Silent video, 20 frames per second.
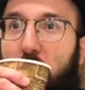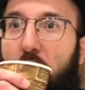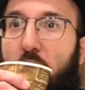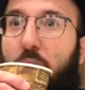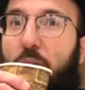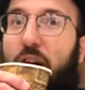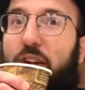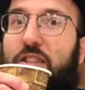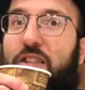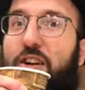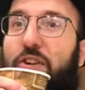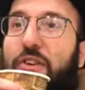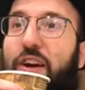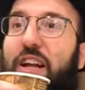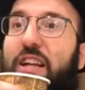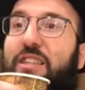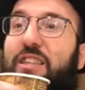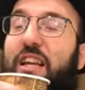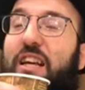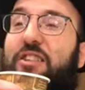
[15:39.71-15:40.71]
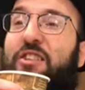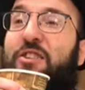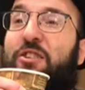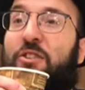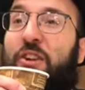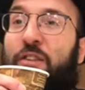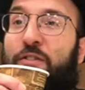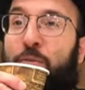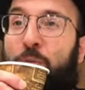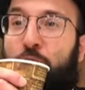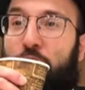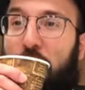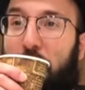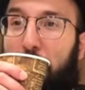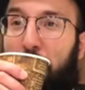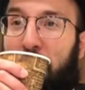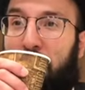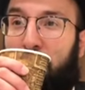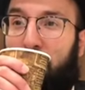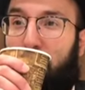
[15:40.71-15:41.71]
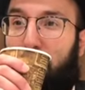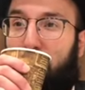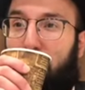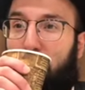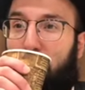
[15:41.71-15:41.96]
What's the greatest lesson you learned from Moshe Rabbeinu?